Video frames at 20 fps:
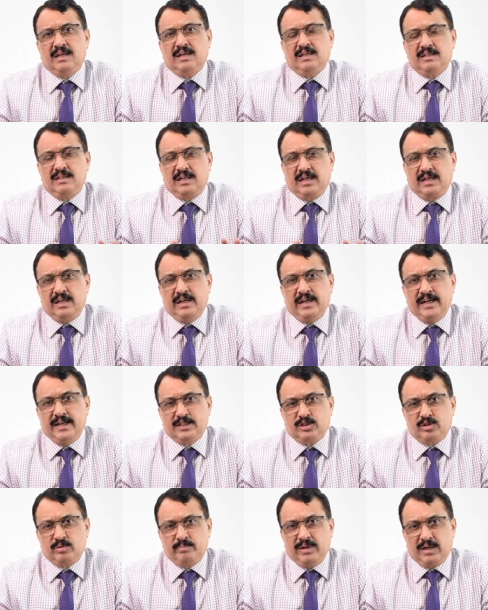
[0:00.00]
that needs
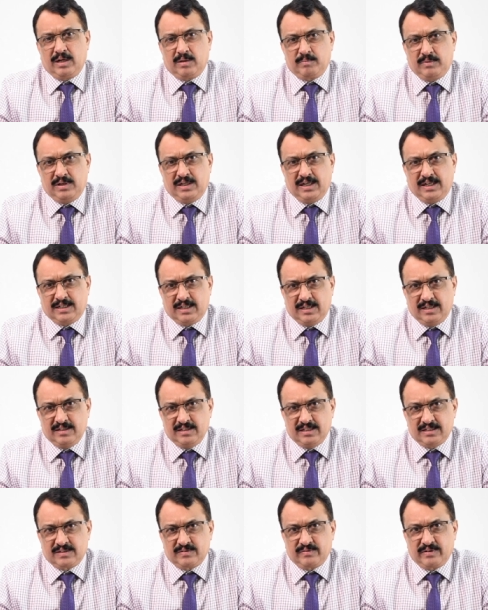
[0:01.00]
to be updated in
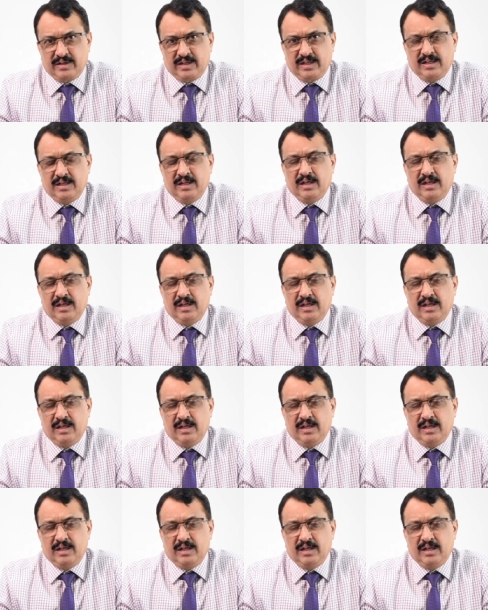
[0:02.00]
this file,